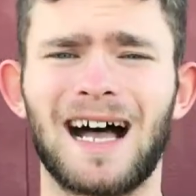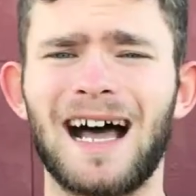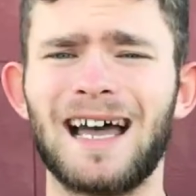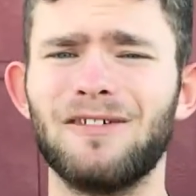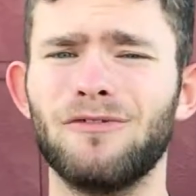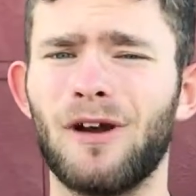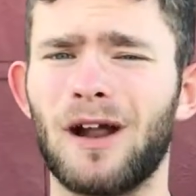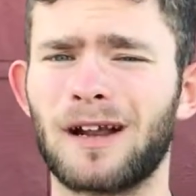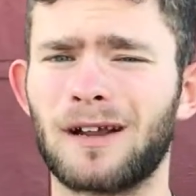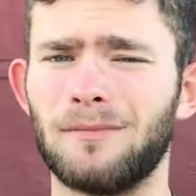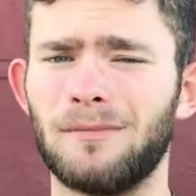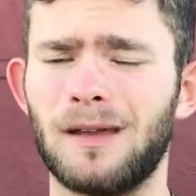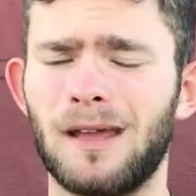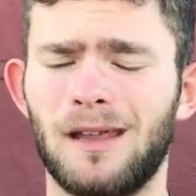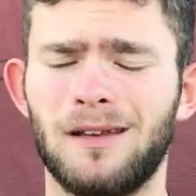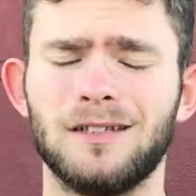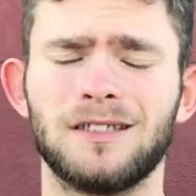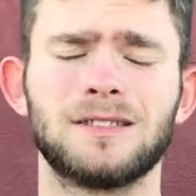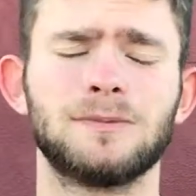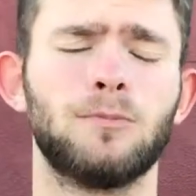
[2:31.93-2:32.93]
I'd
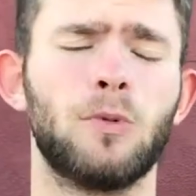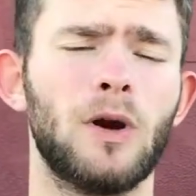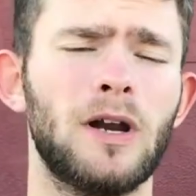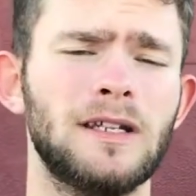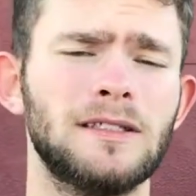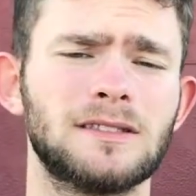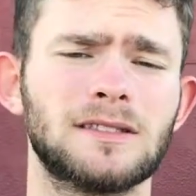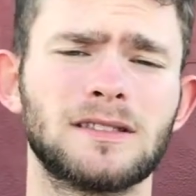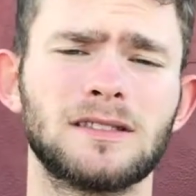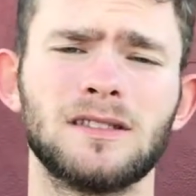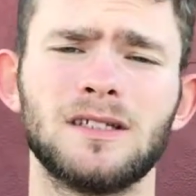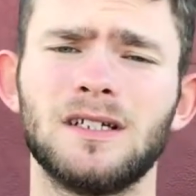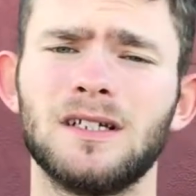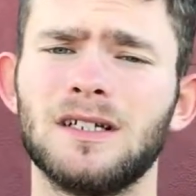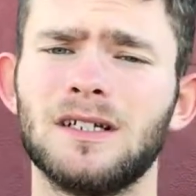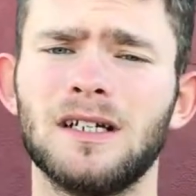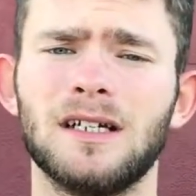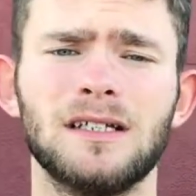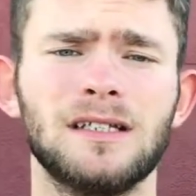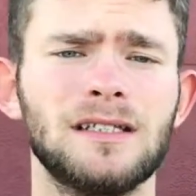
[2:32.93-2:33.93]
recommend sprints
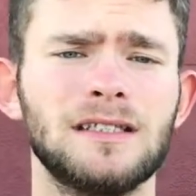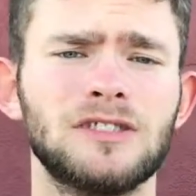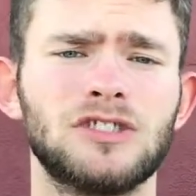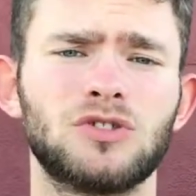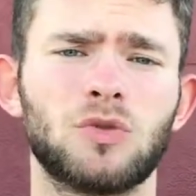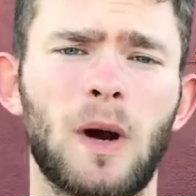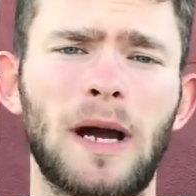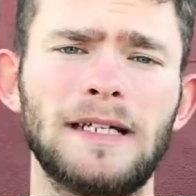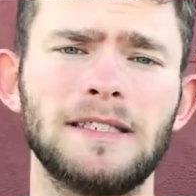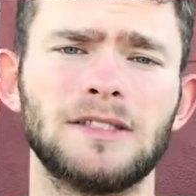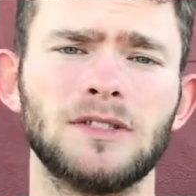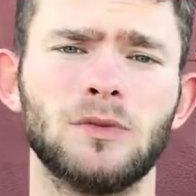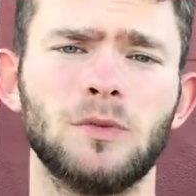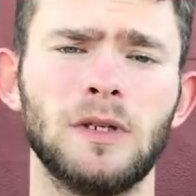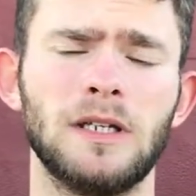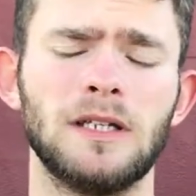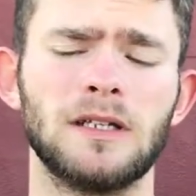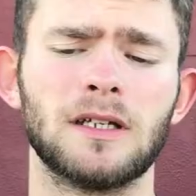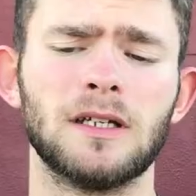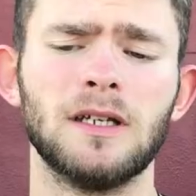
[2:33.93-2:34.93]
at least twice a
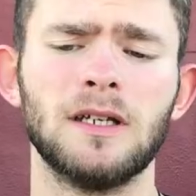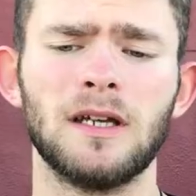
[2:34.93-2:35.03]
week.